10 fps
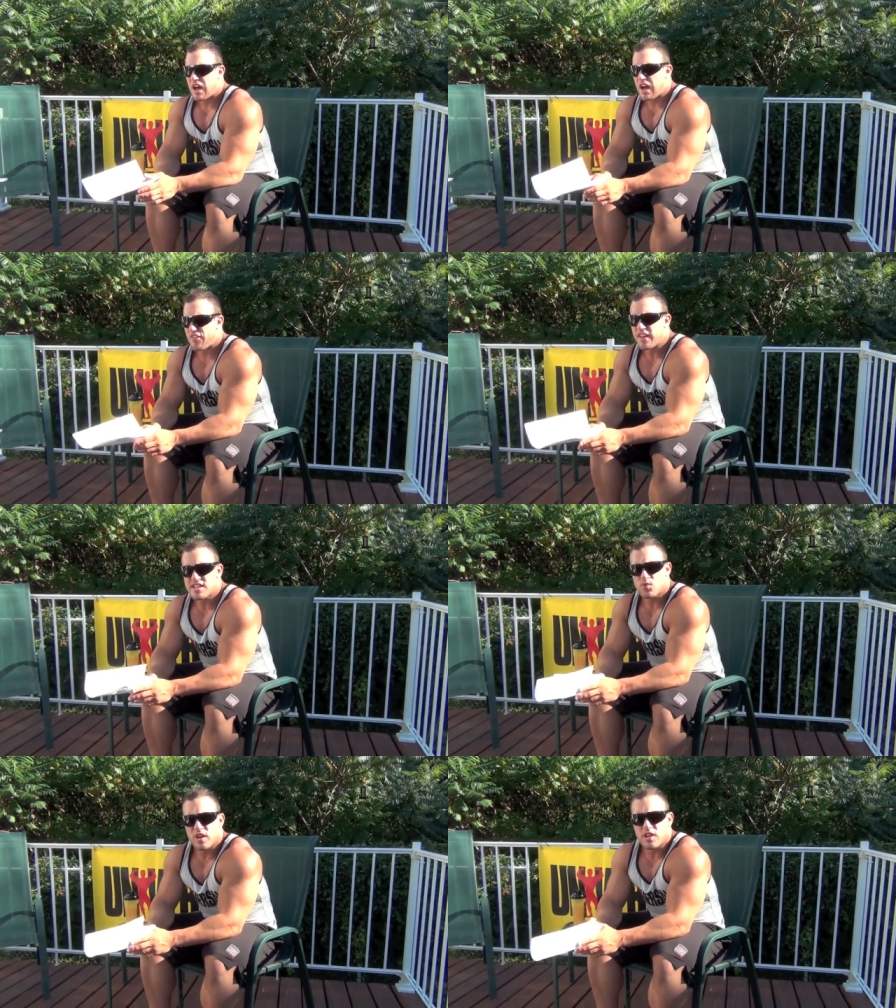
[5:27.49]
I think
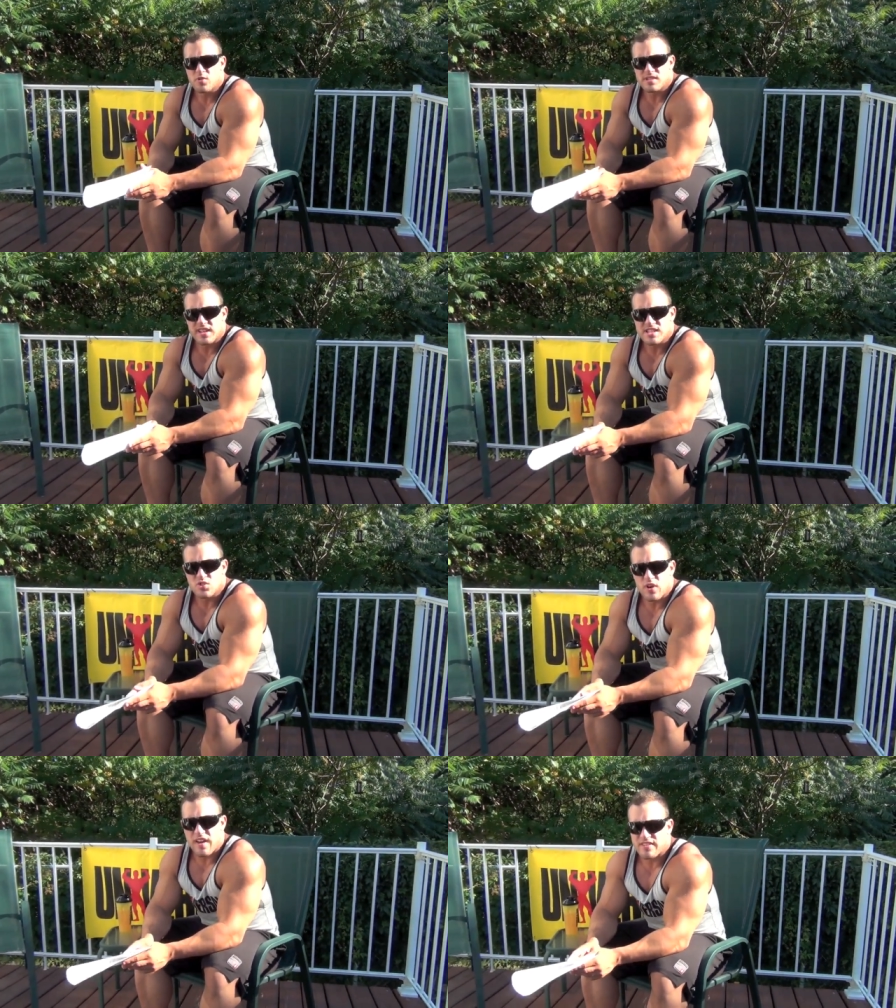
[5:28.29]
it's really useless
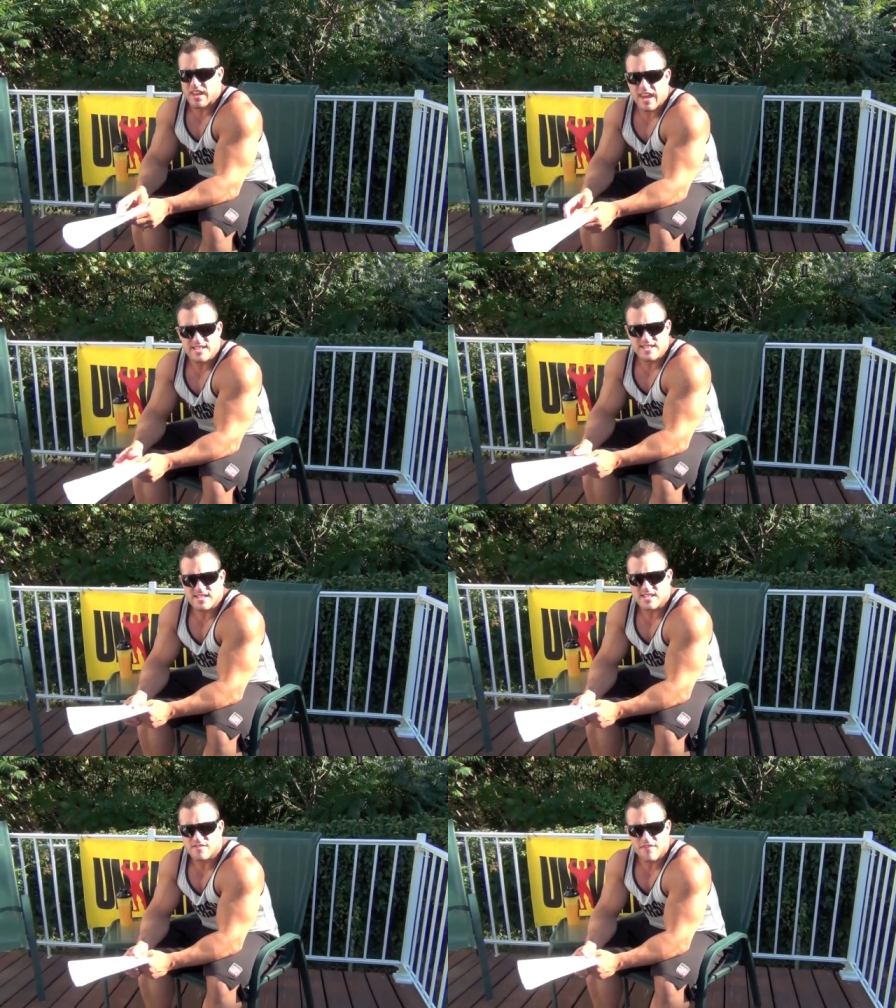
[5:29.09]
to have
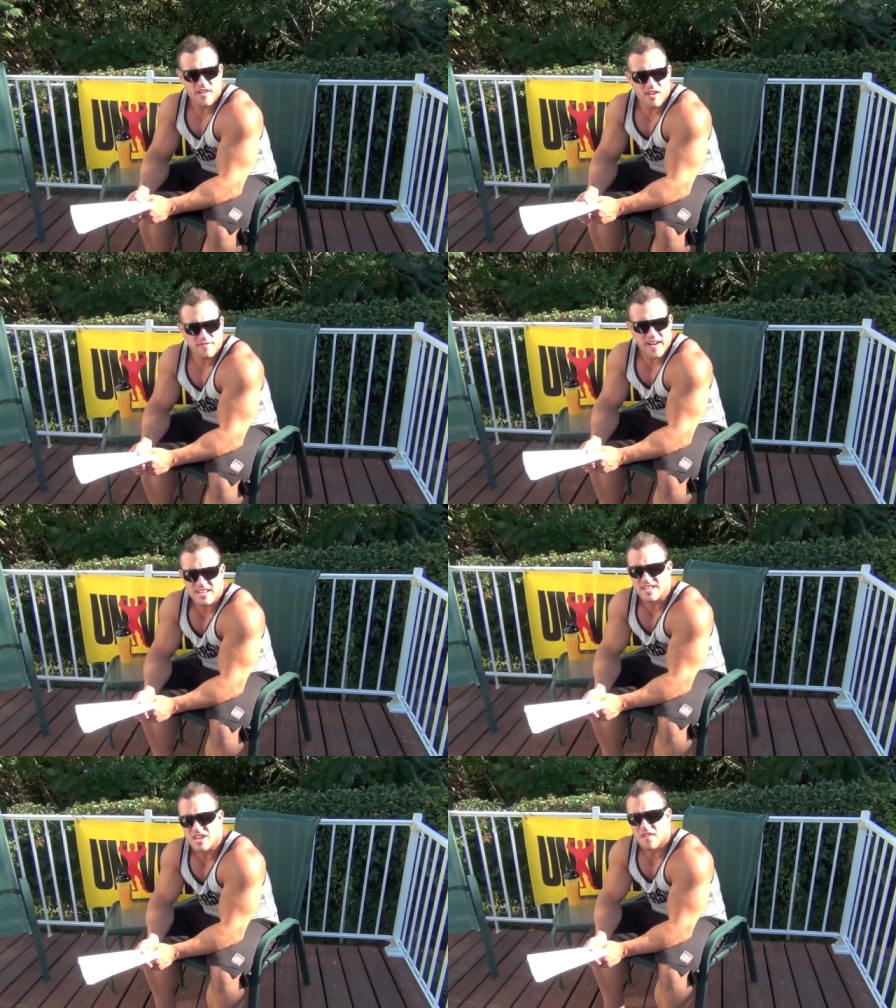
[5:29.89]
excessive uh,
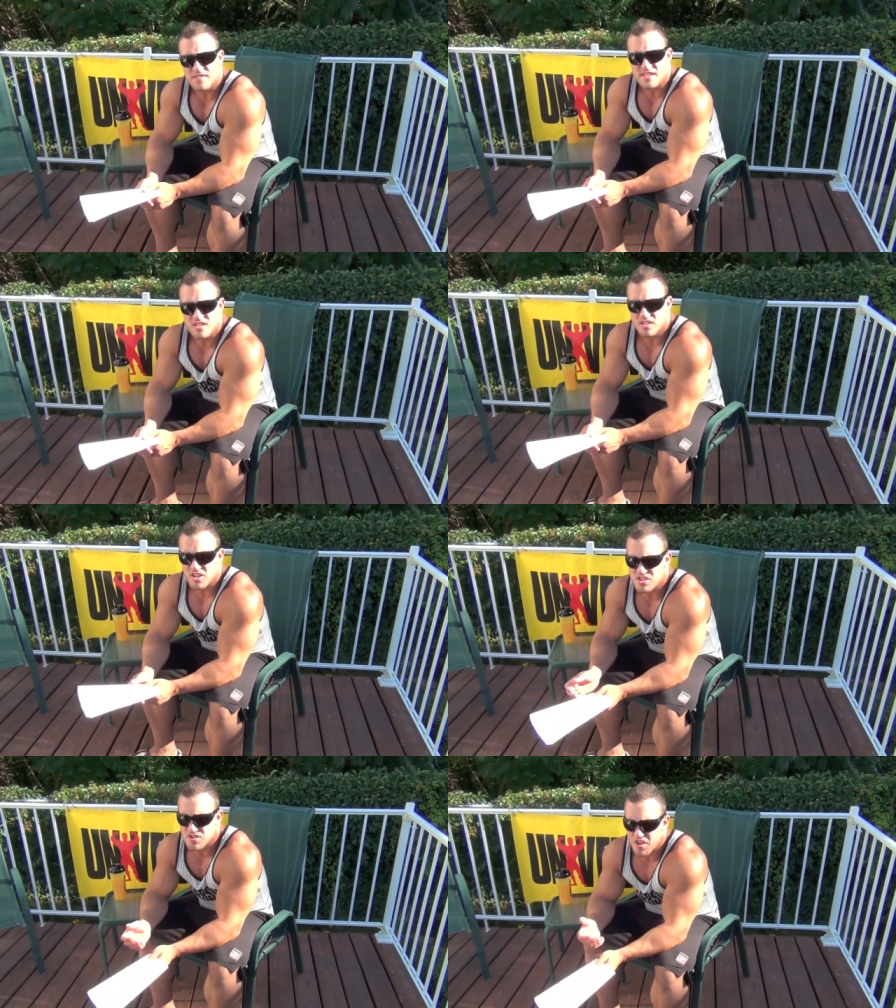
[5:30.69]
fat in the off-season
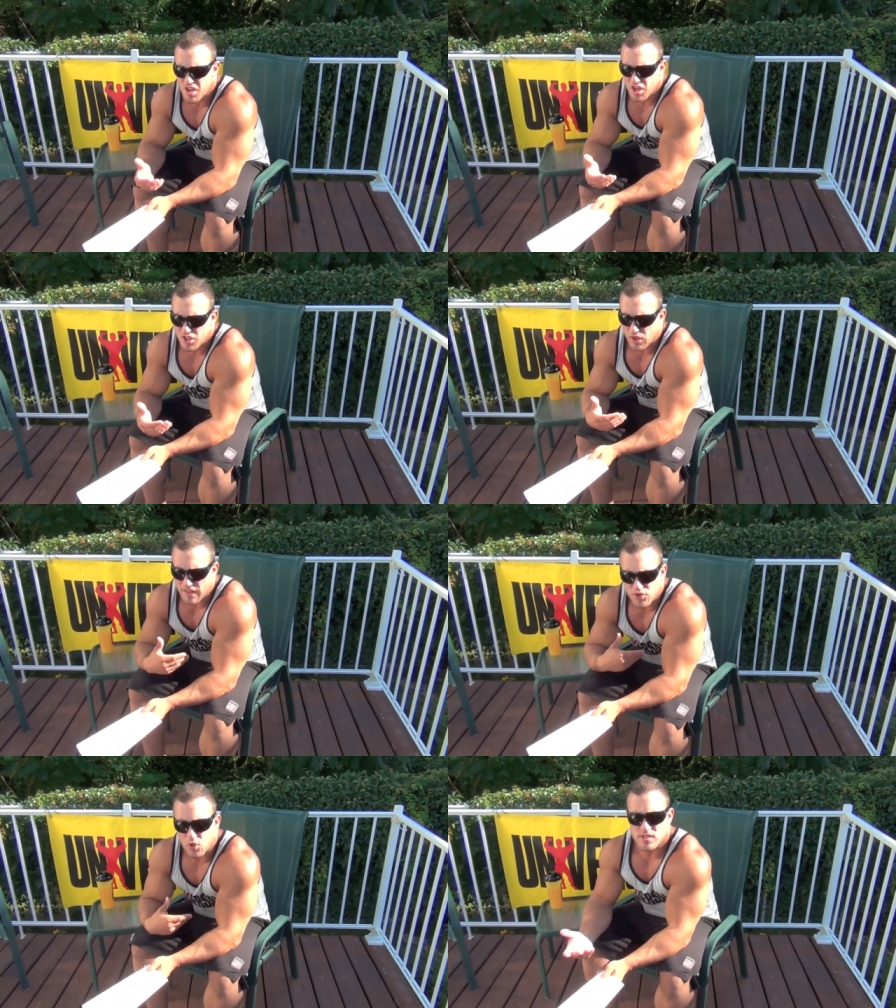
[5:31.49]
because you'll
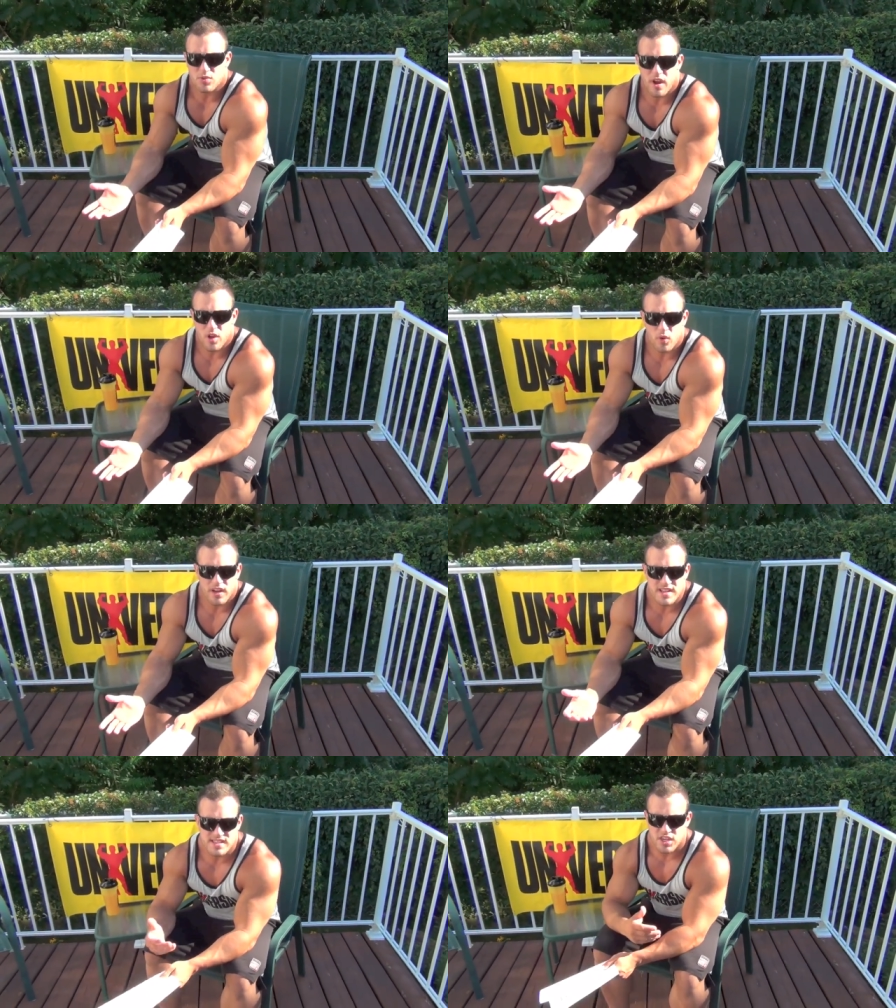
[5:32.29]
have to lose it right
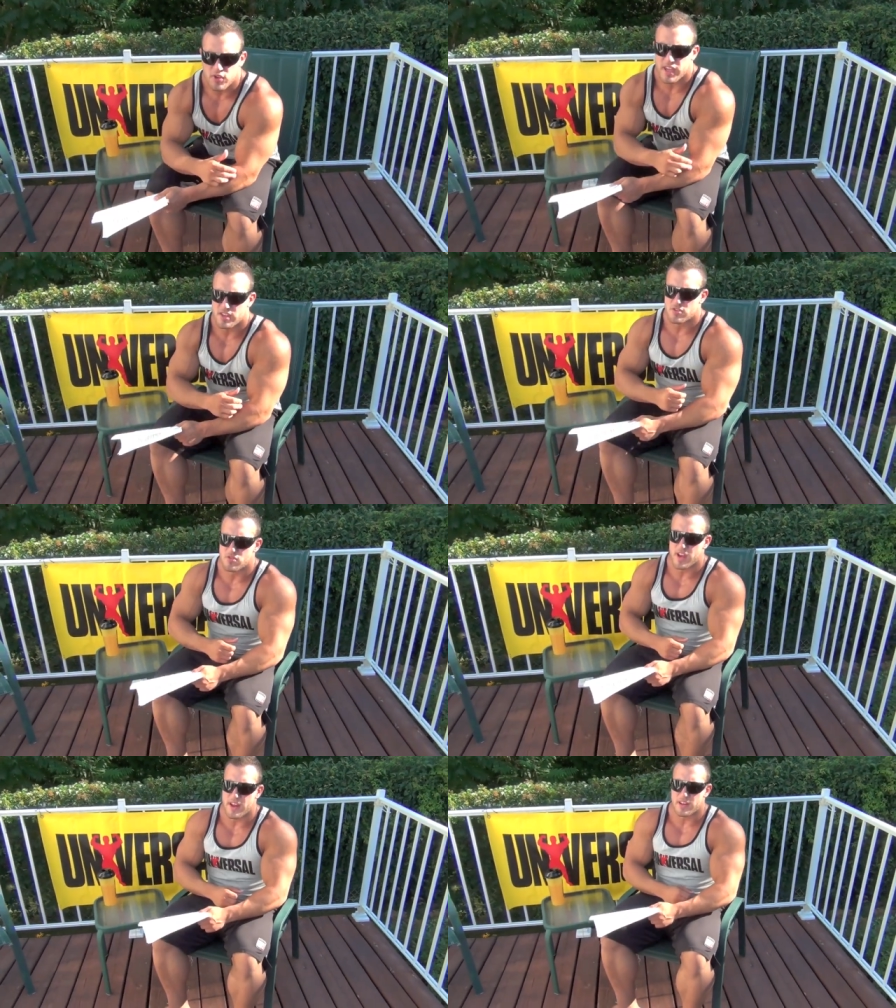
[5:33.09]
away. Let's say you,
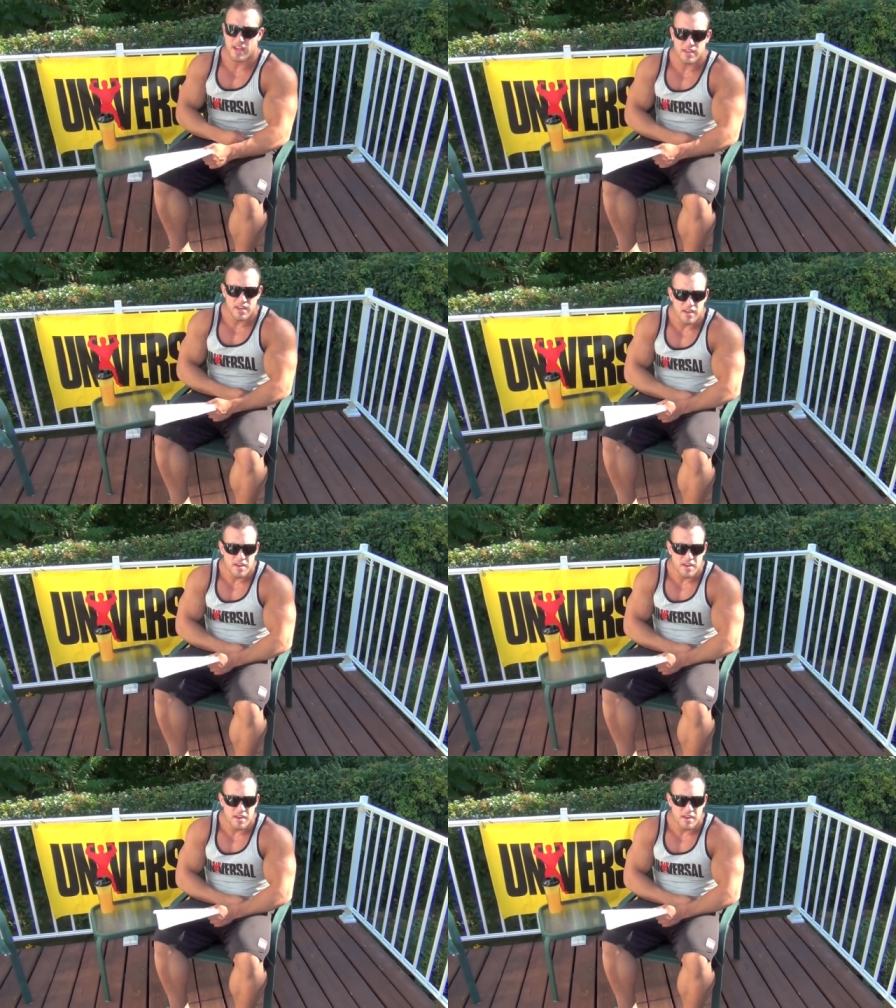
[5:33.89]
you gain like